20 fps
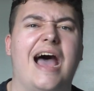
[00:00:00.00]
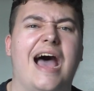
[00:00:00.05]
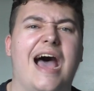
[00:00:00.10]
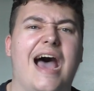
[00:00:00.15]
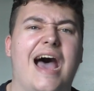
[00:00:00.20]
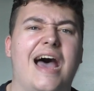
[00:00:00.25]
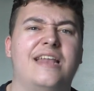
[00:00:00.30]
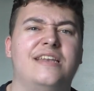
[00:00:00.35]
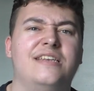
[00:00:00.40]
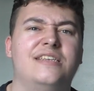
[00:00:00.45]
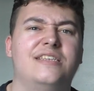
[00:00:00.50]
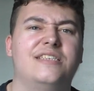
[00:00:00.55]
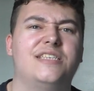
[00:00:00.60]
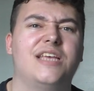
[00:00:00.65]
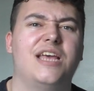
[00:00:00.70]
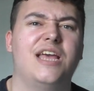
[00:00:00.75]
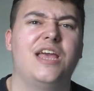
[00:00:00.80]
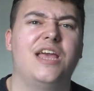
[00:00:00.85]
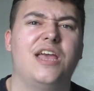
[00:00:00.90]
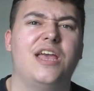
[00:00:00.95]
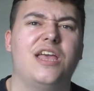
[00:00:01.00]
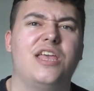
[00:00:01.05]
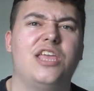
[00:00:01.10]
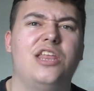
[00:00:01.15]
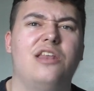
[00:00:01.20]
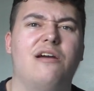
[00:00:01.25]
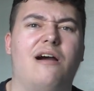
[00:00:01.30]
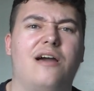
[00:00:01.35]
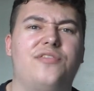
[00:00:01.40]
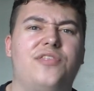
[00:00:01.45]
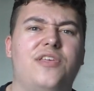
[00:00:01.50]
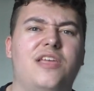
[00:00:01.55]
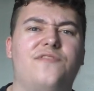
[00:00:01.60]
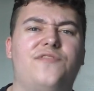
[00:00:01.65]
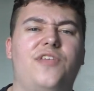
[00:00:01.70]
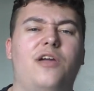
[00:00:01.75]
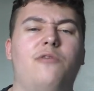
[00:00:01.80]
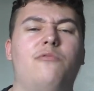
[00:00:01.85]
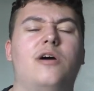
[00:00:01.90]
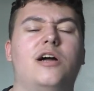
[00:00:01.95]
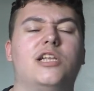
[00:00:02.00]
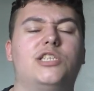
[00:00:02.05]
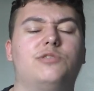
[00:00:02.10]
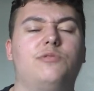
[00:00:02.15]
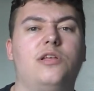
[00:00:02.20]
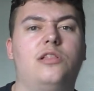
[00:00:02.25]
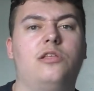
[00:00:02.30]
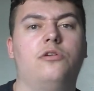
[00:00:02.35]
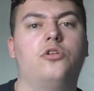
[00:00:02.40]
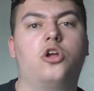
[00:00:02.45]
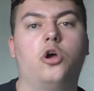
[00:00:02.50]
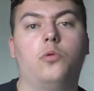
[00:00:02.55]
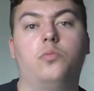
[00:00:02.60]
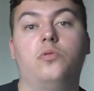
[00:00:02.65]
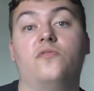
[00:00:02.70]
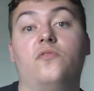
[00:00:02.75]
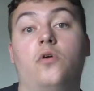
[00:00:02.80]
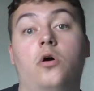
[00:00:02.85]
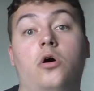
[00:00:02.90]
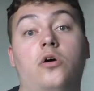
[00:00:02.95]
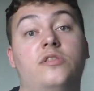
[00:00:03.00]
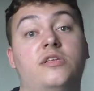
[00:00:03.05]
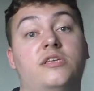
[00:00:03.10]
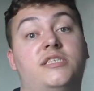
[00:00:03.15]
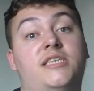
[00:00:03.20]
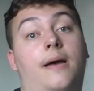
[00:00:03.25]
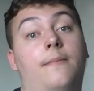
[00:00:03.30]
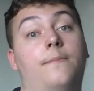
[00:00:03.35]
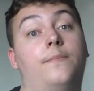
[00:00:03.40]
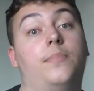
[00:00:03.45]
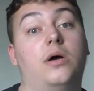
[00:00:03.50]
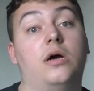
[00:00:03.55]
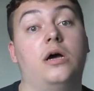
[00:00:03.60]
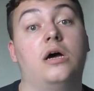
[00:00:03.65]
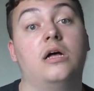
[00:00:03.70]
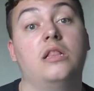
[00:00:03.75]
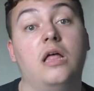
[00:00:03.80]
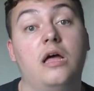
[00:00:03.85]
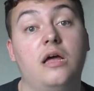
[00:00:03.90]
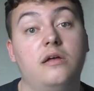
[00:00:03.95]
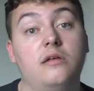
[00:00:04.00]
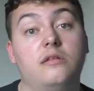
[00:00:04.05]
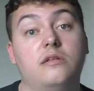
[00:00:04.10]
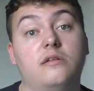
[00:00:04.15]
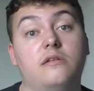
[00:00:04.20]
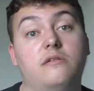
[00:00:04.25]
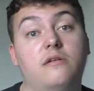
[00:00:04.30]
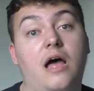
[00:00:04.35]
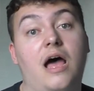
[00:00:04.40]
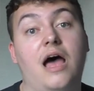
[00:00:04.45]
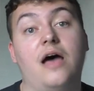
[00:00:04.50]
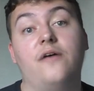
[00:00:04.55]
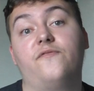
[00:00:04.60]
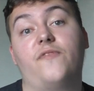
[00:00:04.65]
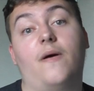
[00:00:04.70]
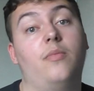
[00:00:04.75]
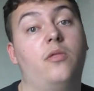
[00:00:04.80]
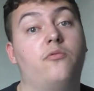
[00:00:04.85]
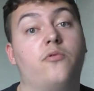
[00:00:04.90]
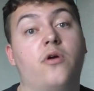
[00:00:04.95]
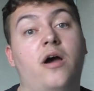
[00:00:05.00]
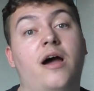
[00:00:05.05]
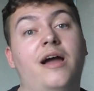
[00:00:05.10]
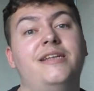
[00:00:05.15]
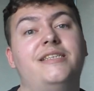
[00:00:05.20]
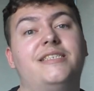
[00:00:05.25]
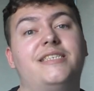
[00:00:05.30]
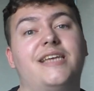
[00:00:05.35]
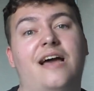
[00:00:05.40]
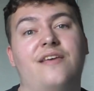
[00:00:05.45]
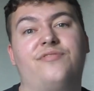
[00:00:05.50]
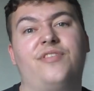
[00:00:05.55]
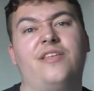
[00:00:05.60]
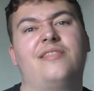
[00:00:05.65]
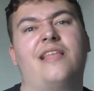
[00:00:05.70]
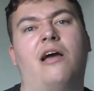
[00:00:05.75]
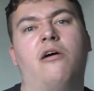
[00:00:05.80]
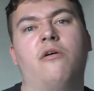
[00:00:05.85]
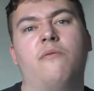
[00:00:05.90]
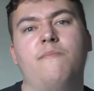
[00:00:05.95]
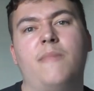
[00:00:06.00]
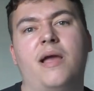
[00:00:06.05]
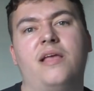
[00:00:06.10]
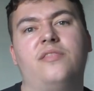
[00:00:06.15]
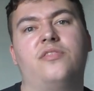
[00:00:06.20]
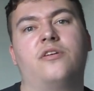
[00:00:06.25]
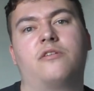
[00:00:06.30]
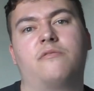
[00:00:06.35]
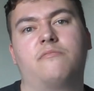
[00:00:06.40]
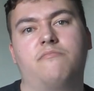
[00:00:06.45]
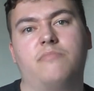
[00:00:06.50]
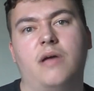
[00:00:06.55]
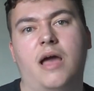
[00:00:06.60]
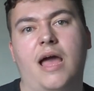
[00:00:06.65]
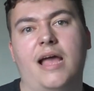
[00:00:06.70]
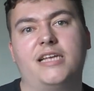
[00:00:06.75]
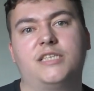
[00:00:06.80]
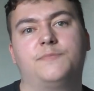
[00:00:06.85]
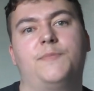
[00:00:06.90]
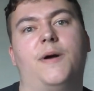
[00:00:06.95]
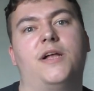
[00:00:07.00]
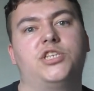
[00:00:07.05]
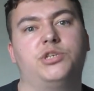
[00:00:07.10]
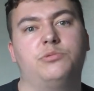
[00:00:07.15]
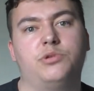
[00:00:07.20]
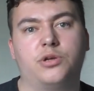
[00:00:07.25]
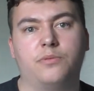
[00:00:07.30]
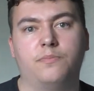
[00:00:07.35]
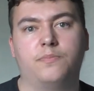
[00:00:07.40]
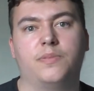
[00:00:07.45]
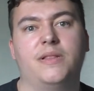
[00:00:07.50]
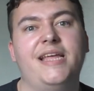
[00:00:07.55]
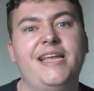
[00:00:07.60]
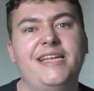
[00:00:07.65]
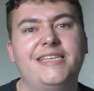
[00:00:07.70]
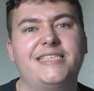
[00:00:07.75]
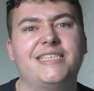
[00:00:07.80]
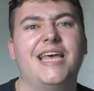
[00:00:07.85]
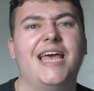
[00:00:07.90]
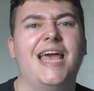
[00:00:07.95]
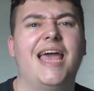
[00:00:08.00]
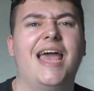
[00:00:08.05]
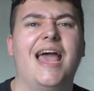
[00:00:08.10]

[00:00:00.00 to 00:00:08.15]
and you know I think if they were to include a couple of other Zamperla uh, family rides I think that would make the expansion complete